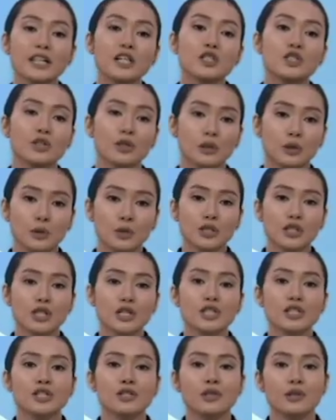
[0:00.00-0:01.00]

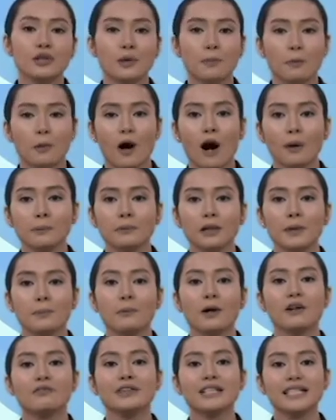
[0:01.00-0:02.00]
solutions to the problem
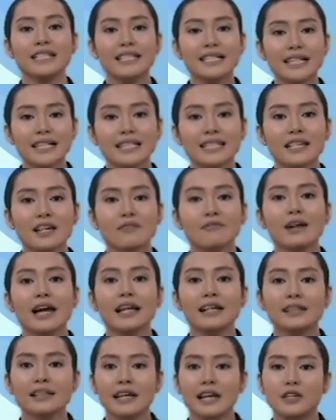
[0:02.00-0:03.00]
of addictive
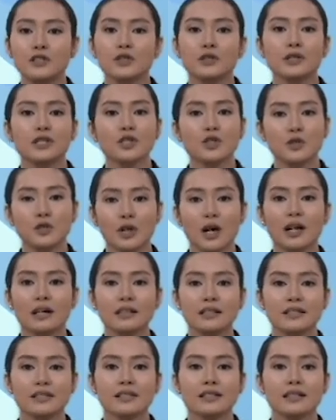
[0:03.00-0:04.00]
and dangerous
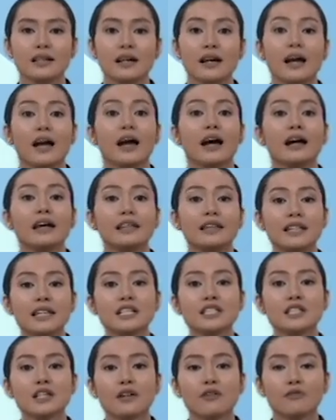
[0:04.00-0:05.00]
drugs.
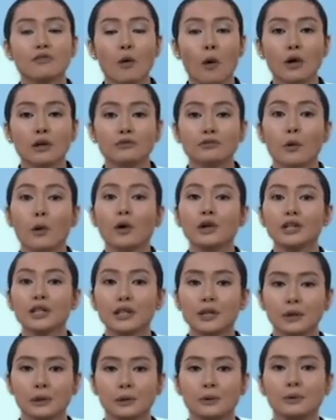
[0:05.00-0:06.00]
These involve or
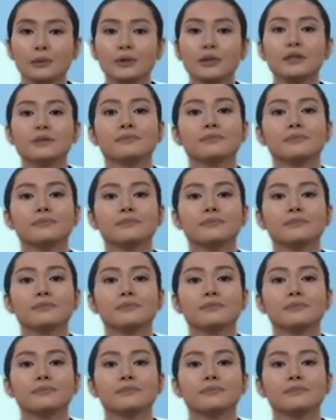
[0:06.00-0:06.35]
include